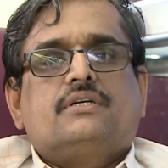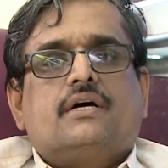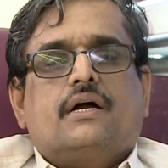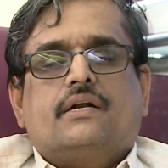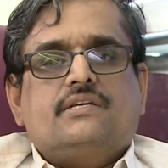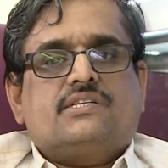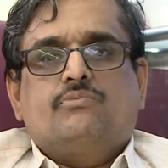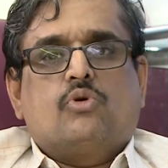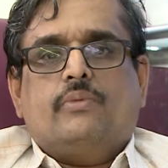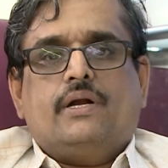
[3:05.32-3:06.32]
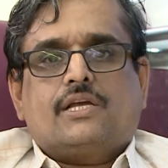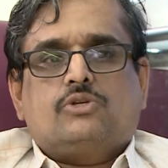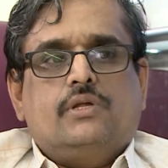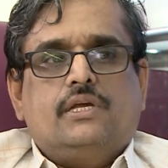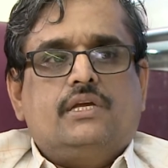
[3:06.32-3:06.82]
and this improvement
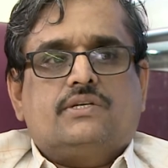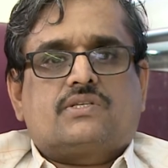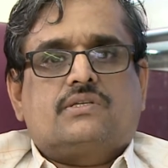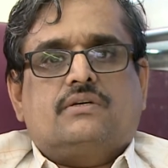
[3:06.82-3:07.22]
actually is